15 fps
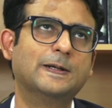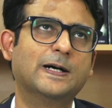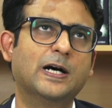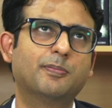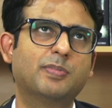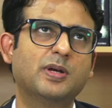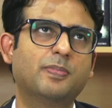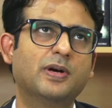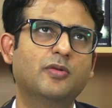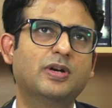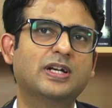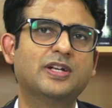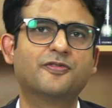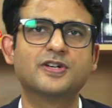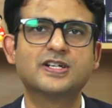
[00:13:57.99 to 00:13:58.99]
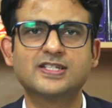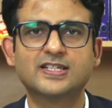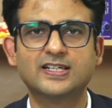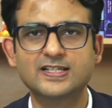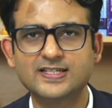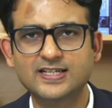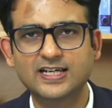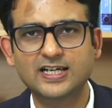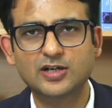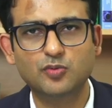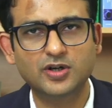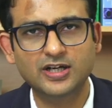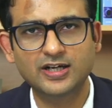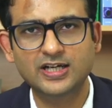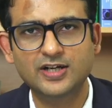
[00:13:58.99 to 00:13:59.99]
uh, people with different skill set
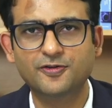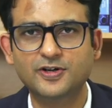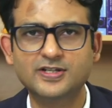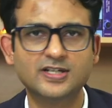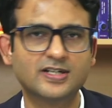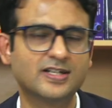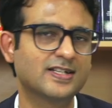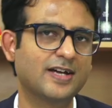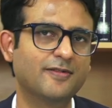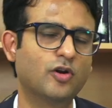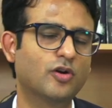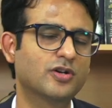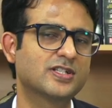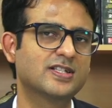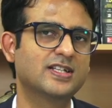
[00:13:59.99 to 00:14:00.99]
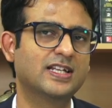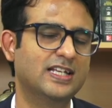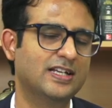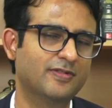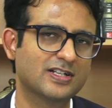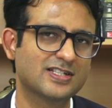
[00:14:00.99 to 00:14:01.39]
working in different cities i have not seen even a